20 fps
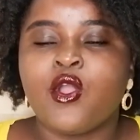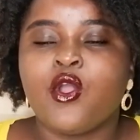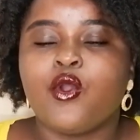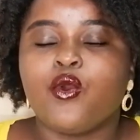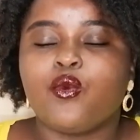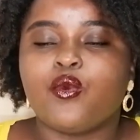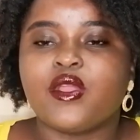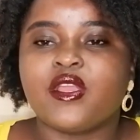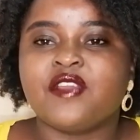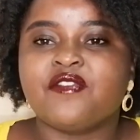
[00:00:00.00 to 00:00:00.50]

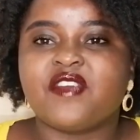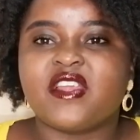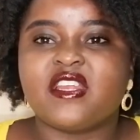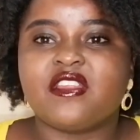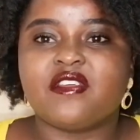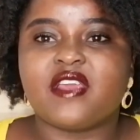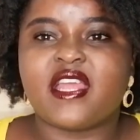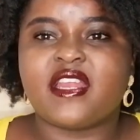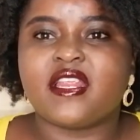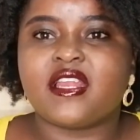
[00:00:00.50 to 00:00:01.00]
we even
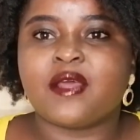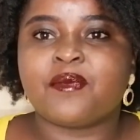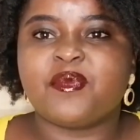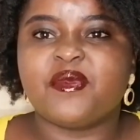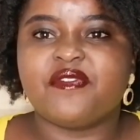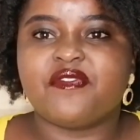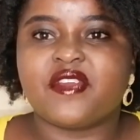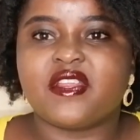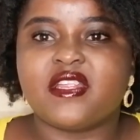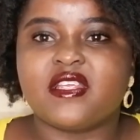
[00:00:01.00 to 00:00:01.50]
ended up
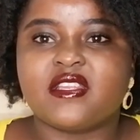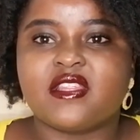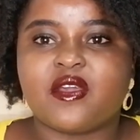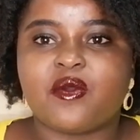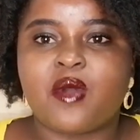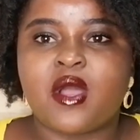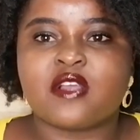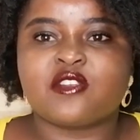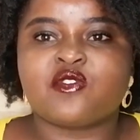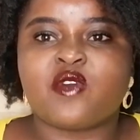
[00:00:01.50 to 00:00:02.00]
dividing the
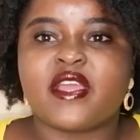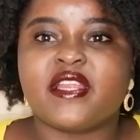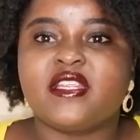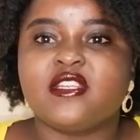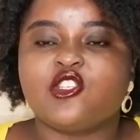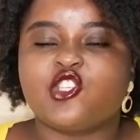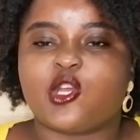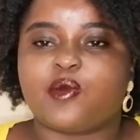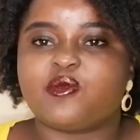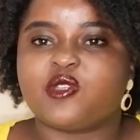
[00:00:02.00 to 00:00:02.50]
work. So I did
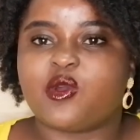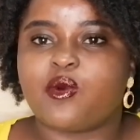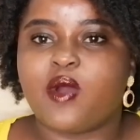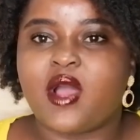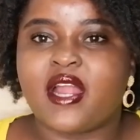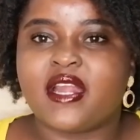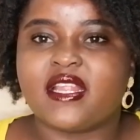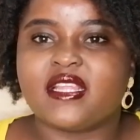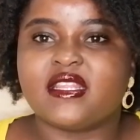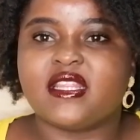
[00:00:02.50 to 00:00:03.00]
chapter
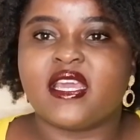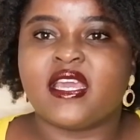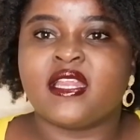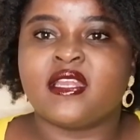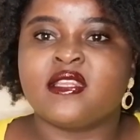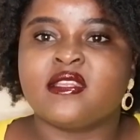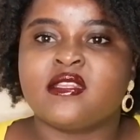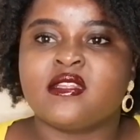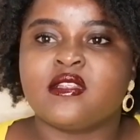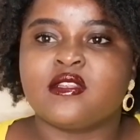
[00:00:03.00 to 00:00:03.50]
1, and
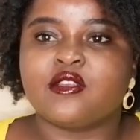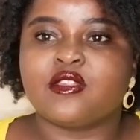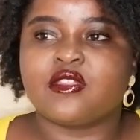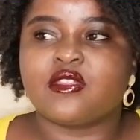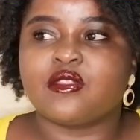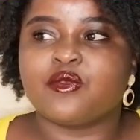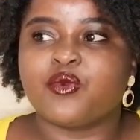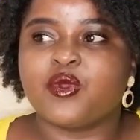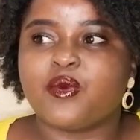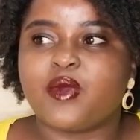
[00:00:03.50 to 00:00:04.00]
then
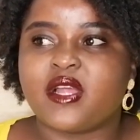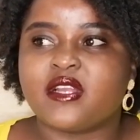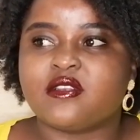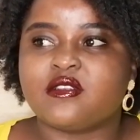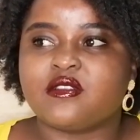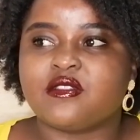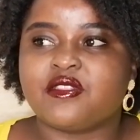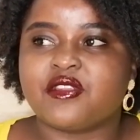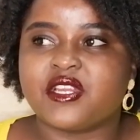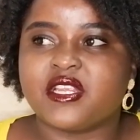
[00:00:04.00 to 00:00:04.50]
we were
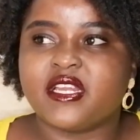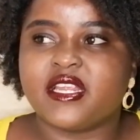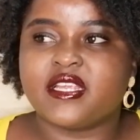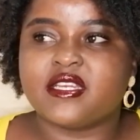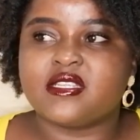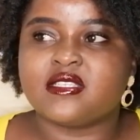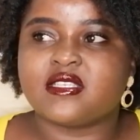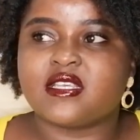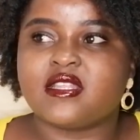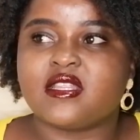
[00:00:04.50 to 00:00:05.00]
3
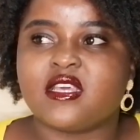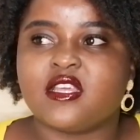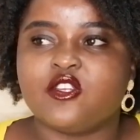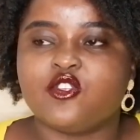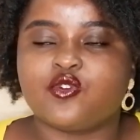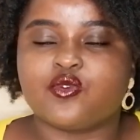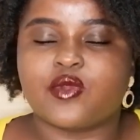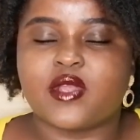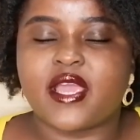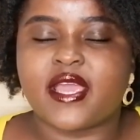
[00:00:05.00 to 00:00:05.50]
ladies and then
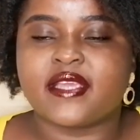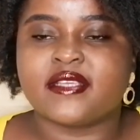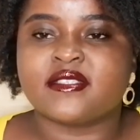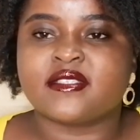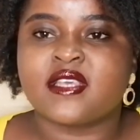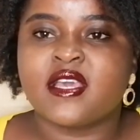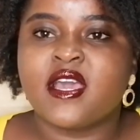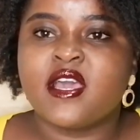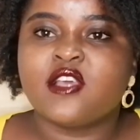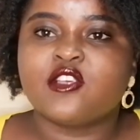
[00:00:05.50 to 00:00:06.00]
2 guys.
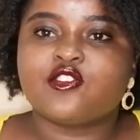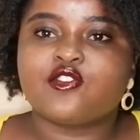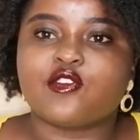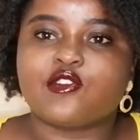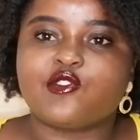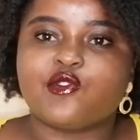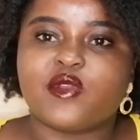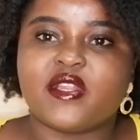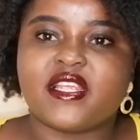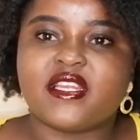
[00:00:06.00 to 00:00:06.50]
So
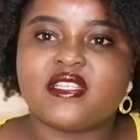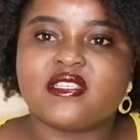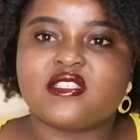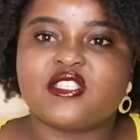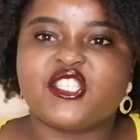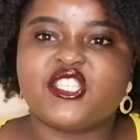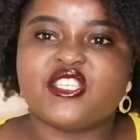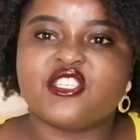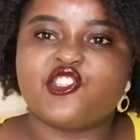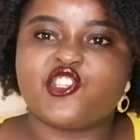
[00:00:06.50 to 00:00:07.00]
2 ladies
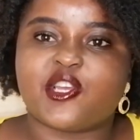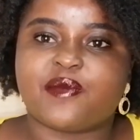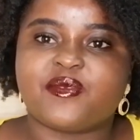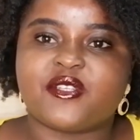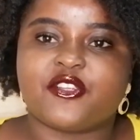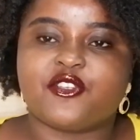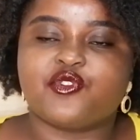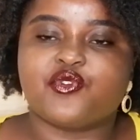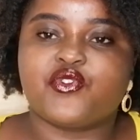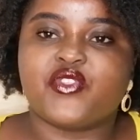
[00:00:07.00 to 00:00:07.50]
did
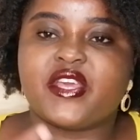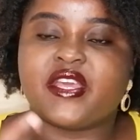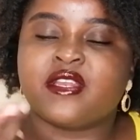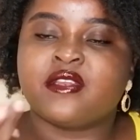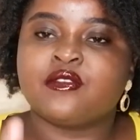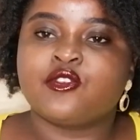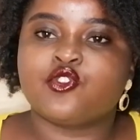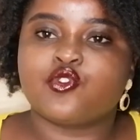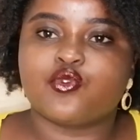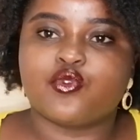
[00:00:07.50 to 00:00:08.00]
chapter 2,
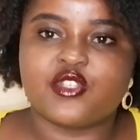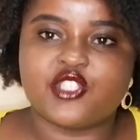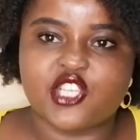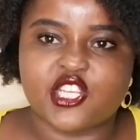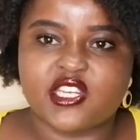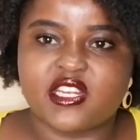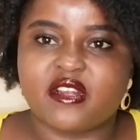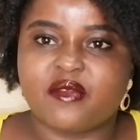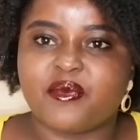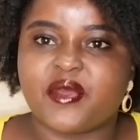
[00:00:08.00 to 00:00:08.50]
then 2
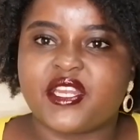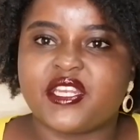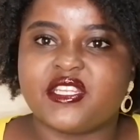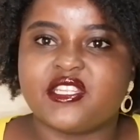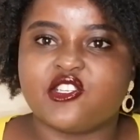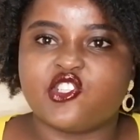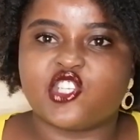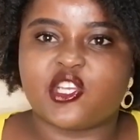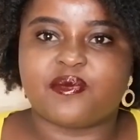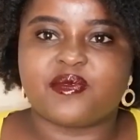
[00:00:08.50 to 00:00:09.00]
gentlemen
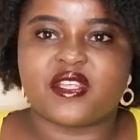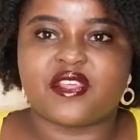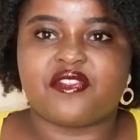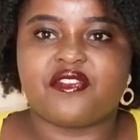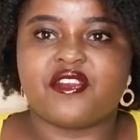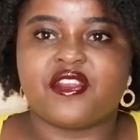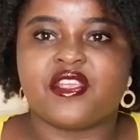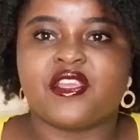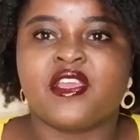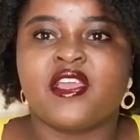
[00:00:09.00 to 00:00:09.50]
did chapter
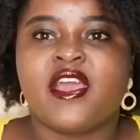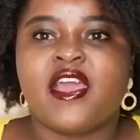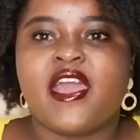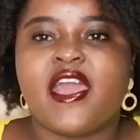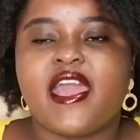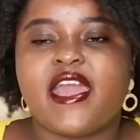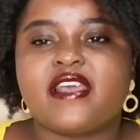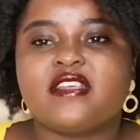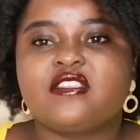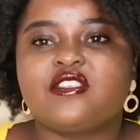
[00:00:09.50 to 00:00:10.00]
3.
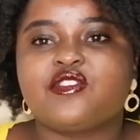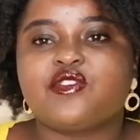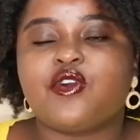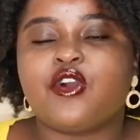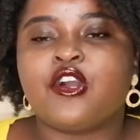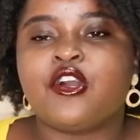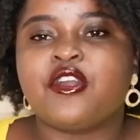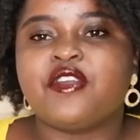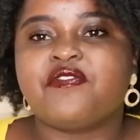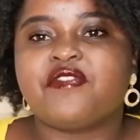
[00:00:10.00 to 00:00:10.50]
And
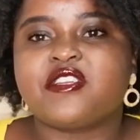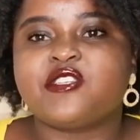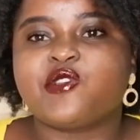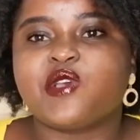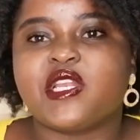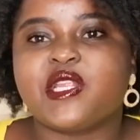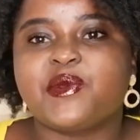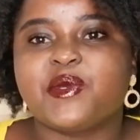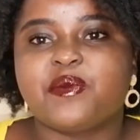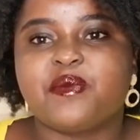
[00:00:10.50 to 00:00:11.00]
so
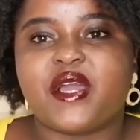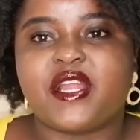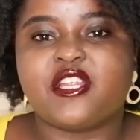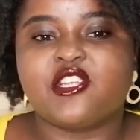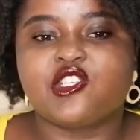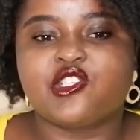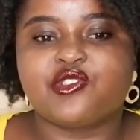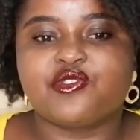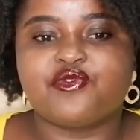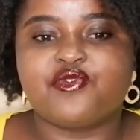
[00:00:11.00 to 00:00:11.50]
eventually we
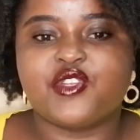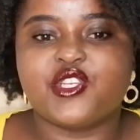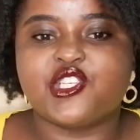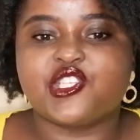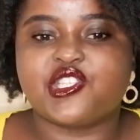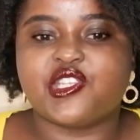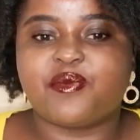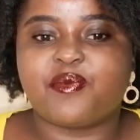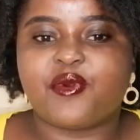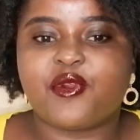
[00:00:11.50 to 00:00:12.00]
managed to finish
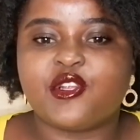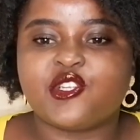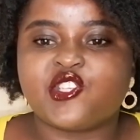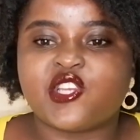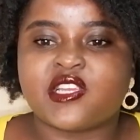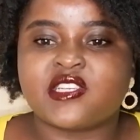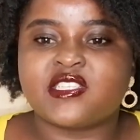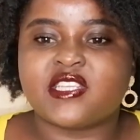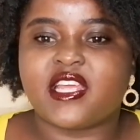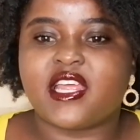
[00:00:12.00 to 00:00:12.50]
the
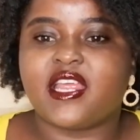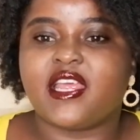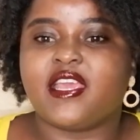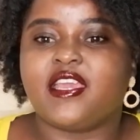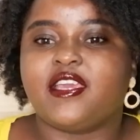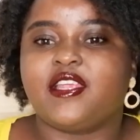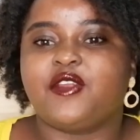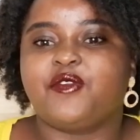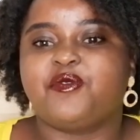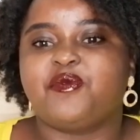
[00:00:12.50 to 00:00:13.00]
project,
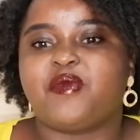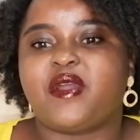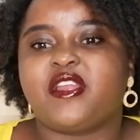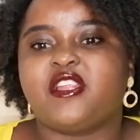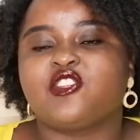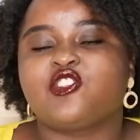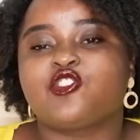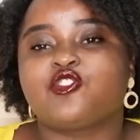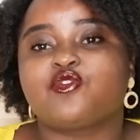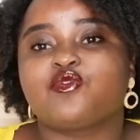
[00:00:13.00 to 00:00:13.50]
and we
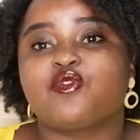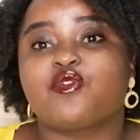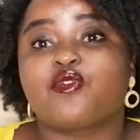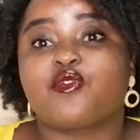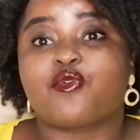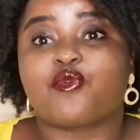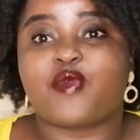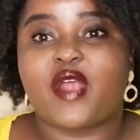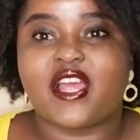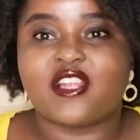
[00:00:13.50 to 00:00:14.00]
managed to
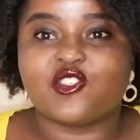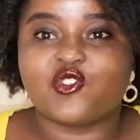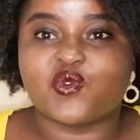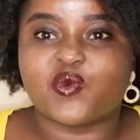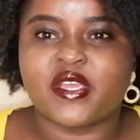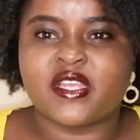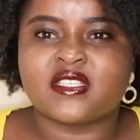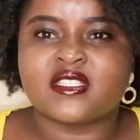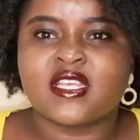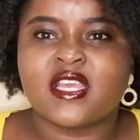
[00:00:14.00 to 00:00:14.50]

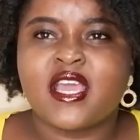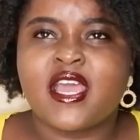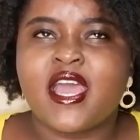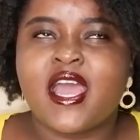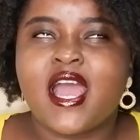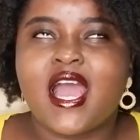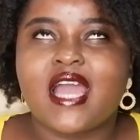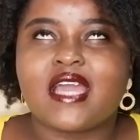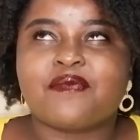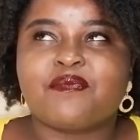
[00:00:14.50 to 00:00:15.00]
graduate.
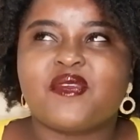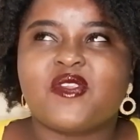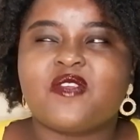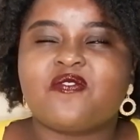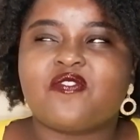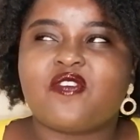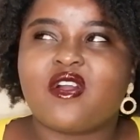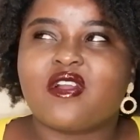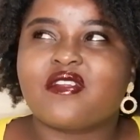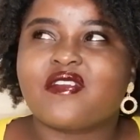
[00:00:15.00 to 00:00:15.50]
I believe
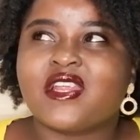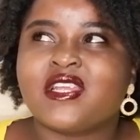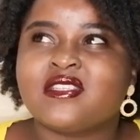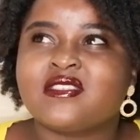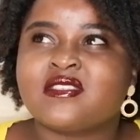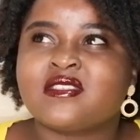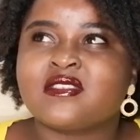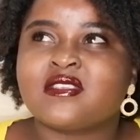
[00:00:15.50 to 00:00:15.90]
our grades